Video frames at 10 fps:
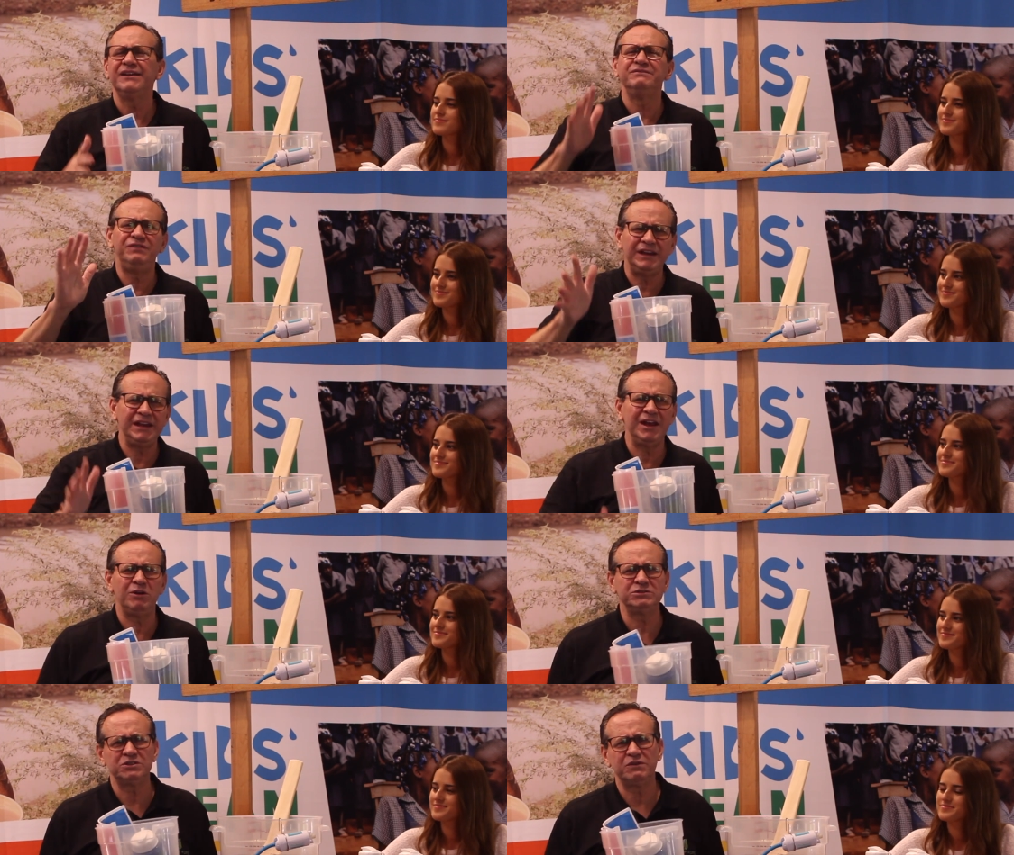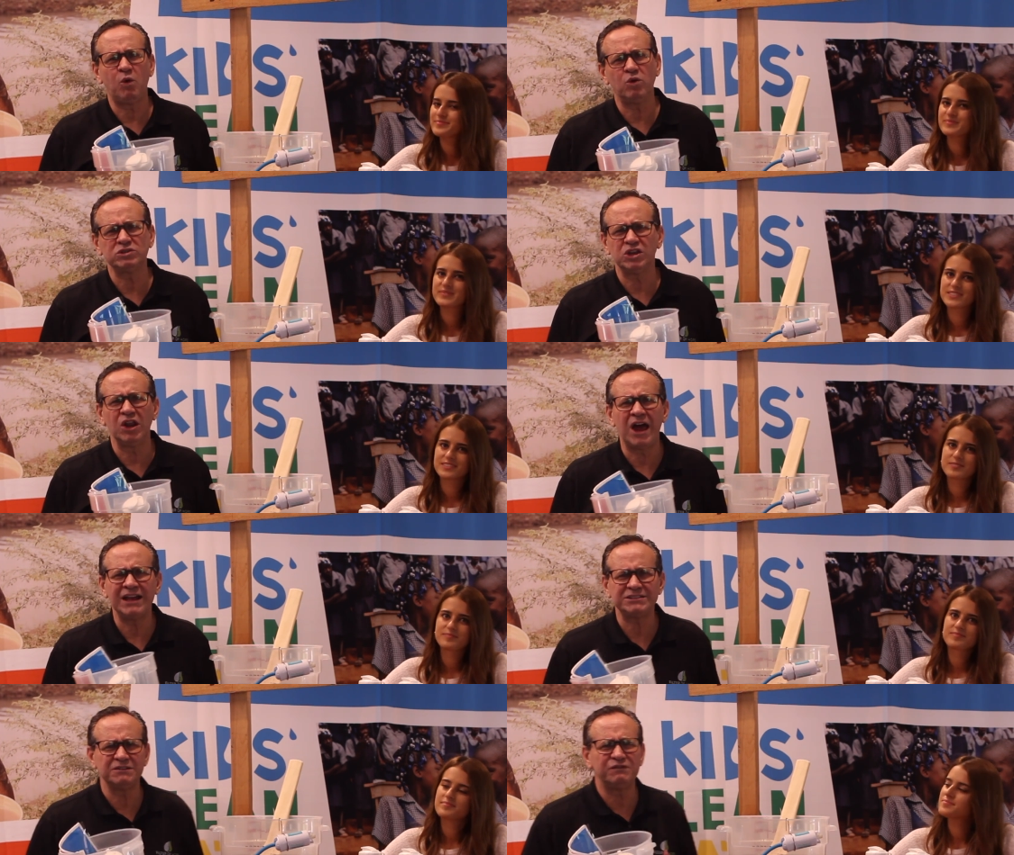Speaker 1: videos, of course,
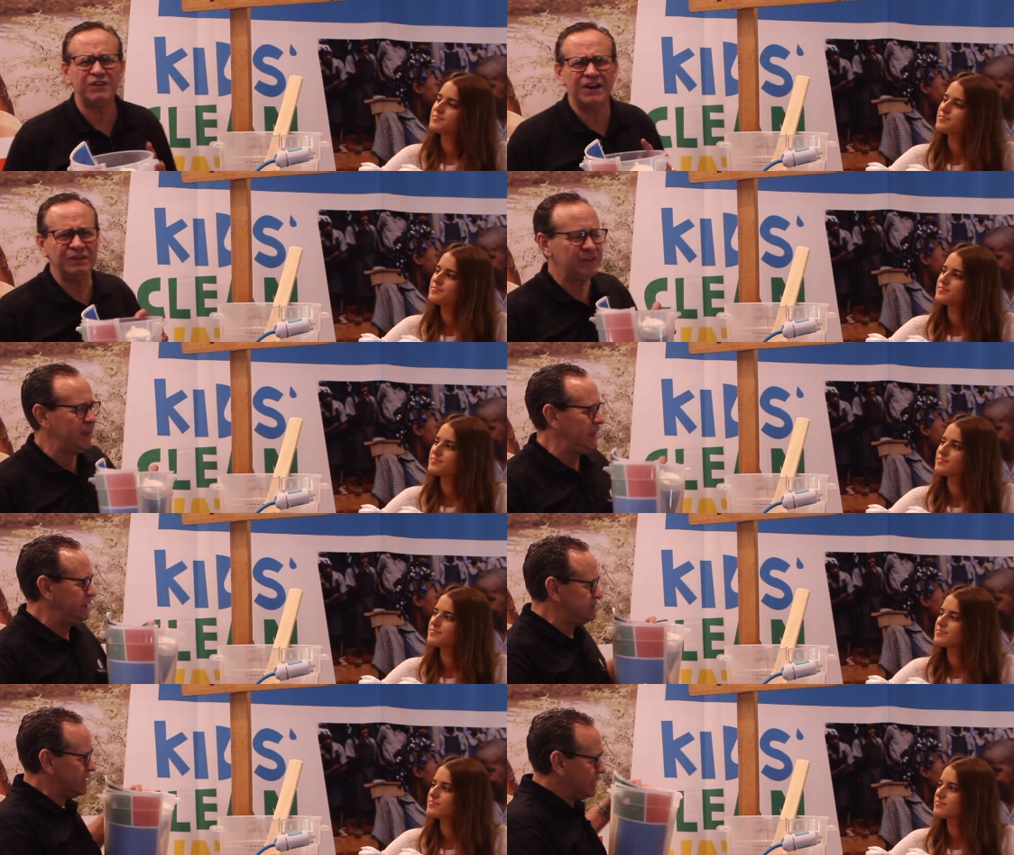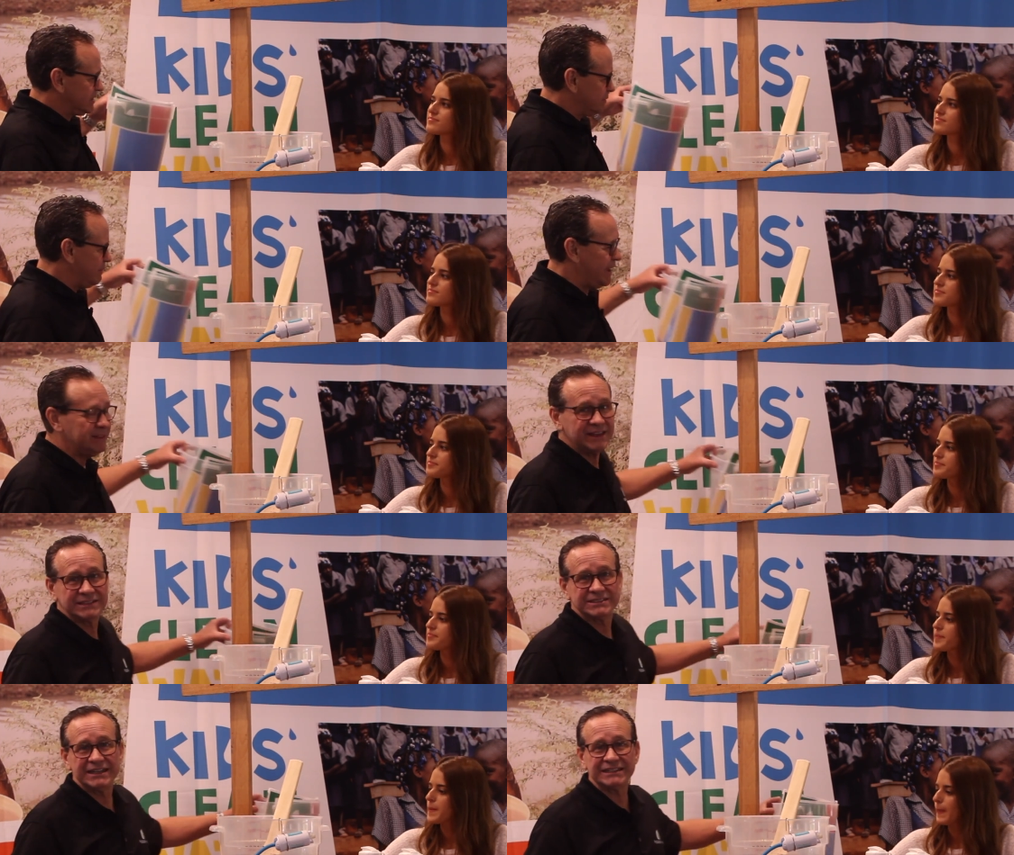lots of fun things to make
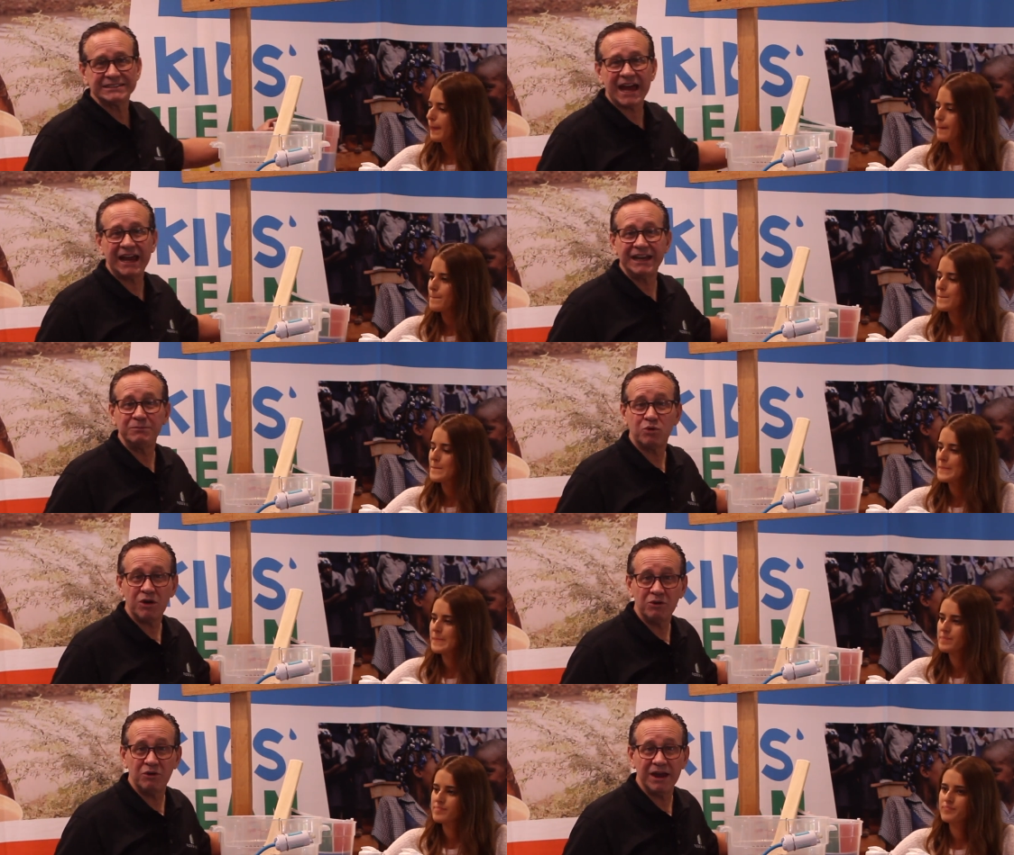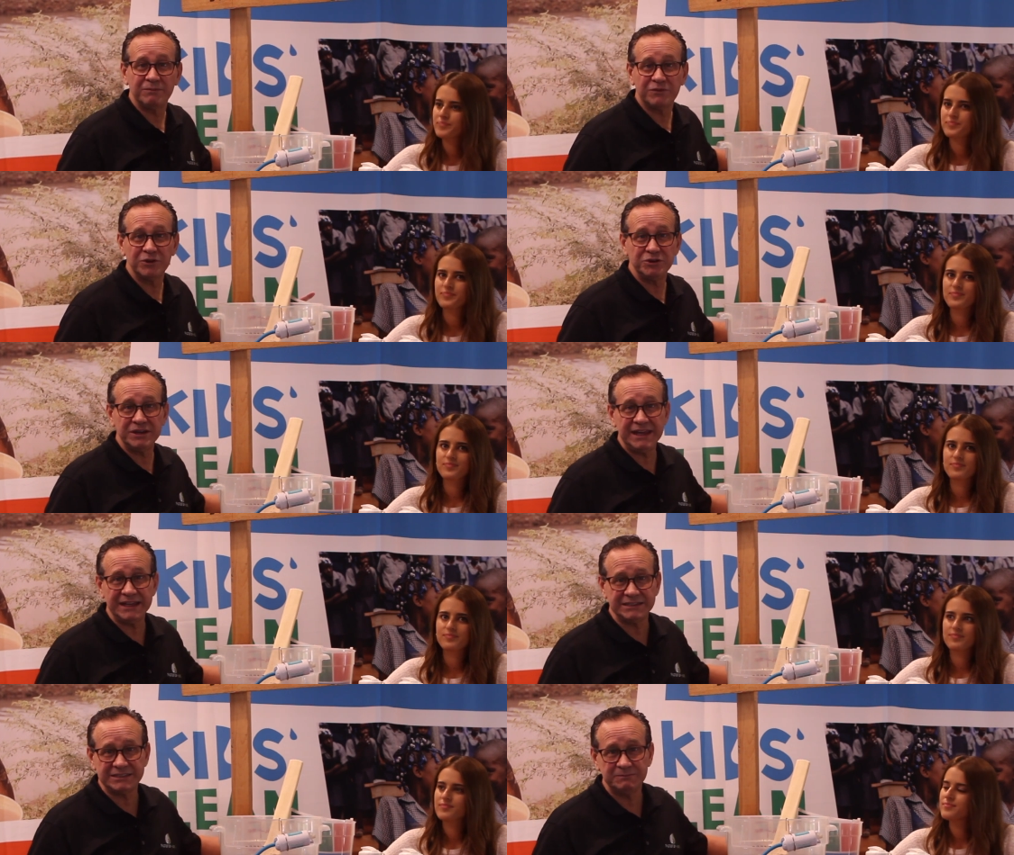this an exciting program for your
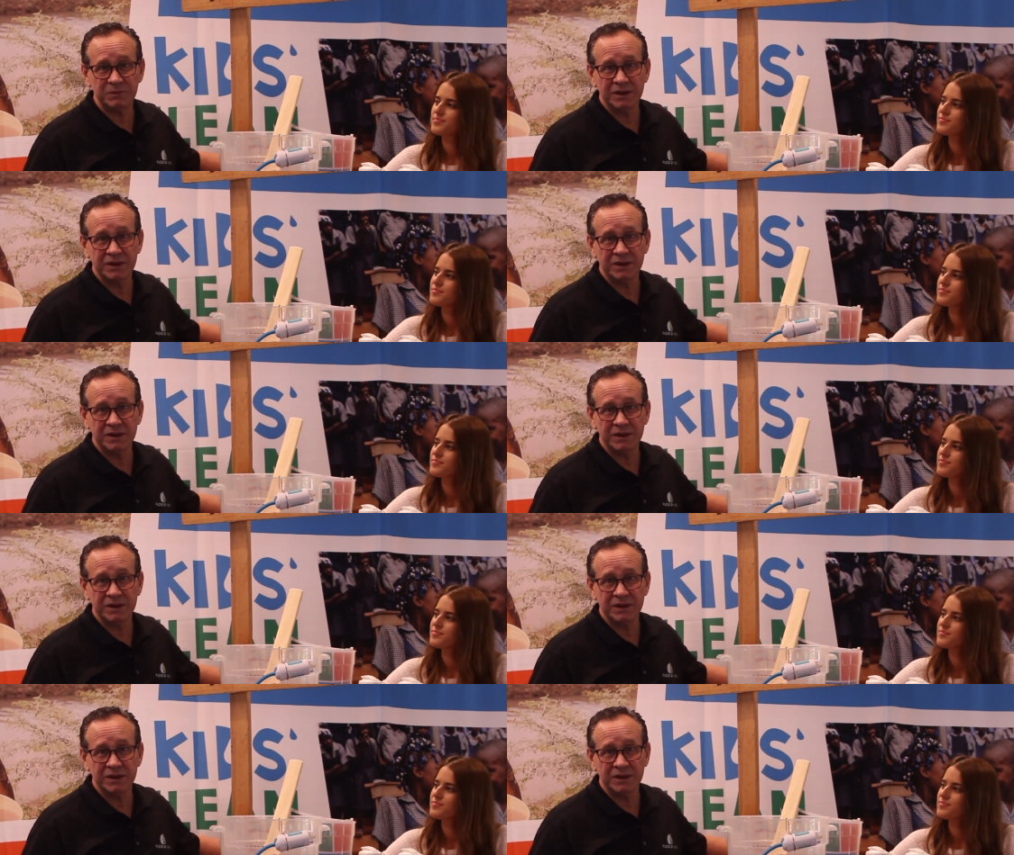kids.